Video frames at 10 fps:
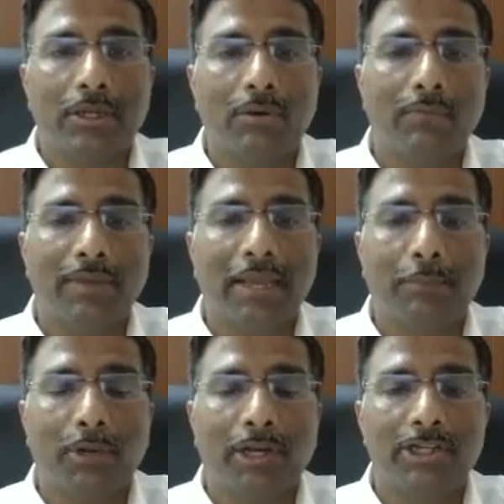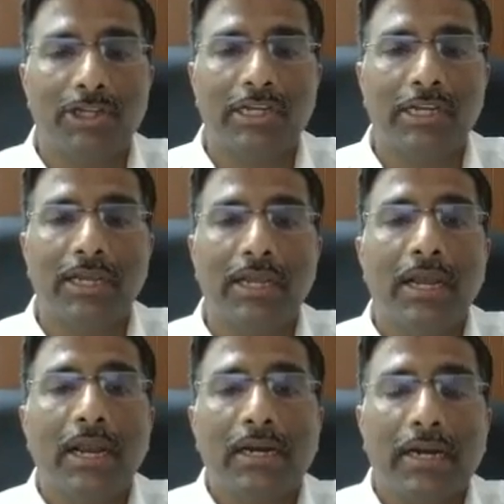we can potentially
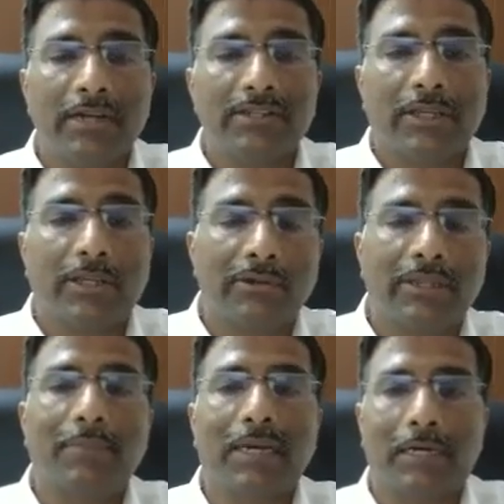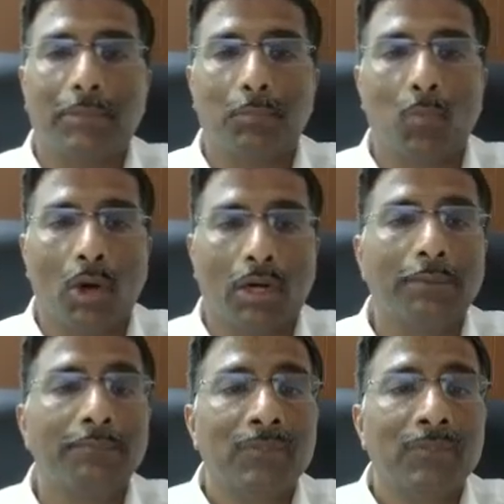try to secure them a little bit more?